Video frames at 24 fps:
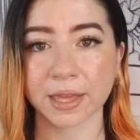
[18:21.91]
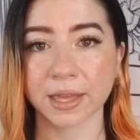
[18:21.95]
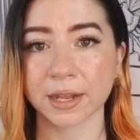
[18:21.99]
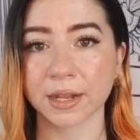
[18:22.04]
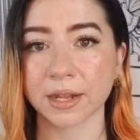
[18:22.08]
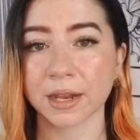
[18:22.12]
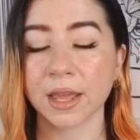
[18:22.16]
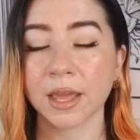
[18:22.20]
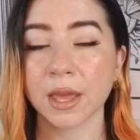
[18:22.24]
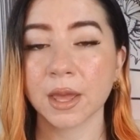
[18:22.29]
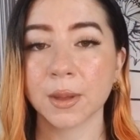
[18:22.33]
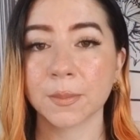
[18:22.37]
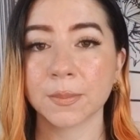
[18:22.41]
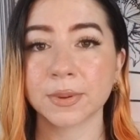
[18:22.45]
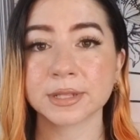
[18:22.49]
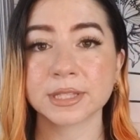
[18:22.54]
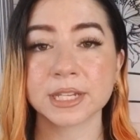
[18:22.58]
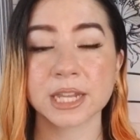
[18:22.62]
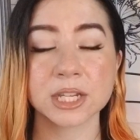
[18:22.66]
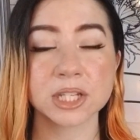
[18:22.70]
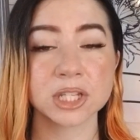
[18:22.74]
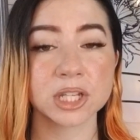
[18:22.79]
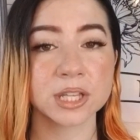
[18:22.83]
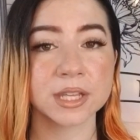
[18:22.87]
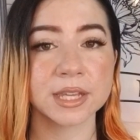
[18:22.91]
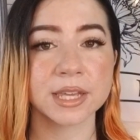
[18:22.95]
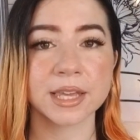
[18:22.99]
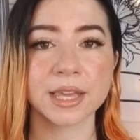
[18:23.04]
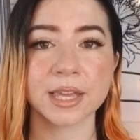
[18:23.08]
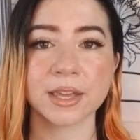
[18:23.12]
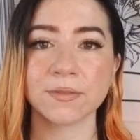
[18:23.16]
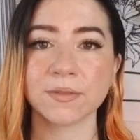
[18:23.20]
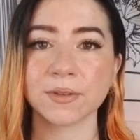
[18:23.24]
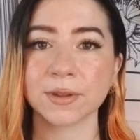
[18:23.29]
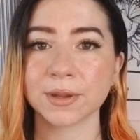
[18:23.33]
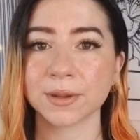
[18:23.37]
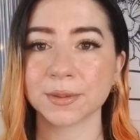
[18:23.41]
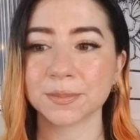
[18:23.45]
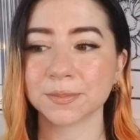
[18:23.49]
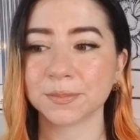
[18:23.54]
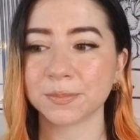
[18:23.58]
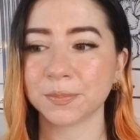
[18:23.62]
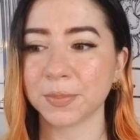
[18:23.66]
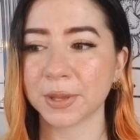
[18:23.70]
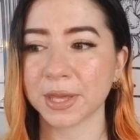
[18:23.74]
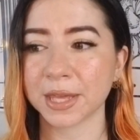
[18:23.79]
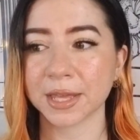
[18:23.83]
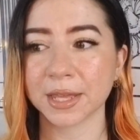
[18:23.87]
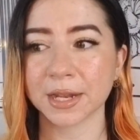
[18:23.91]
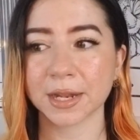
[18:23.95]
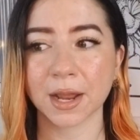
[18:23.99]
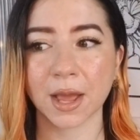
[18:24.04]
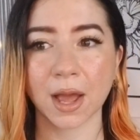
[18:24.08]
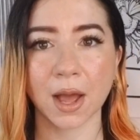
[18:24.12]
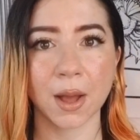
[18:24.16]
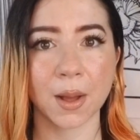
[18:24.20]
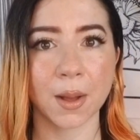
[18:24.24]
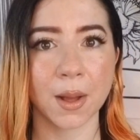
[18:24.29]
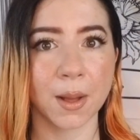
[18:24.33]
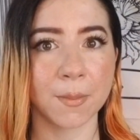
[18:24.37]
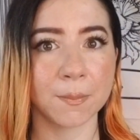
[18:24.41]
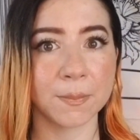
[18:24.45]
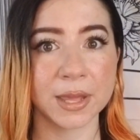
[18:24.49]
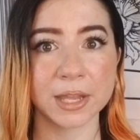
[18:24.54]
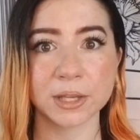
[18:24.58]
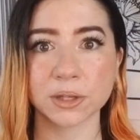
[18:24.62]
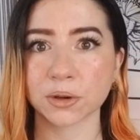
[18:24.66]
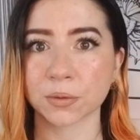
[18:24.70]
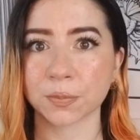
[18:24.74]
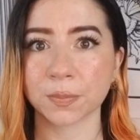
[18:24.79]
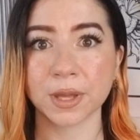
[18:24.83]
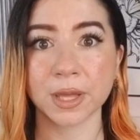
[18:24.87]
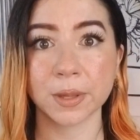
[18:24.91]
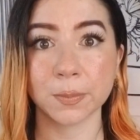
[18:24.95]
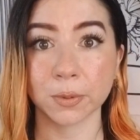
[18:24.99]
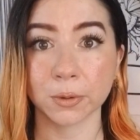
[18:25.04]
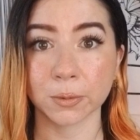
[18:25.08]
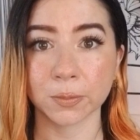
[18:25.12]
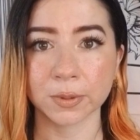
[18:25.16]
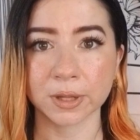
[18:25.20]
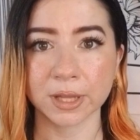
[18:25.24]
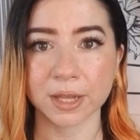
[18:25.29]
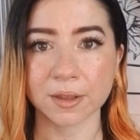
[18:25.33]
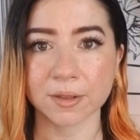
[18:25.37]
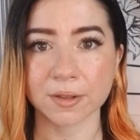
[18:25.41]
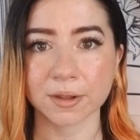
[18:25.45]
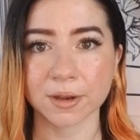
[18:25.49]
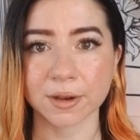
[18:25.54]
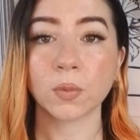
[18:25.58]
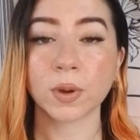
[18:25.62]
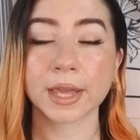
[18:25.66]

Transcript: and potentially even being a major people pleaser.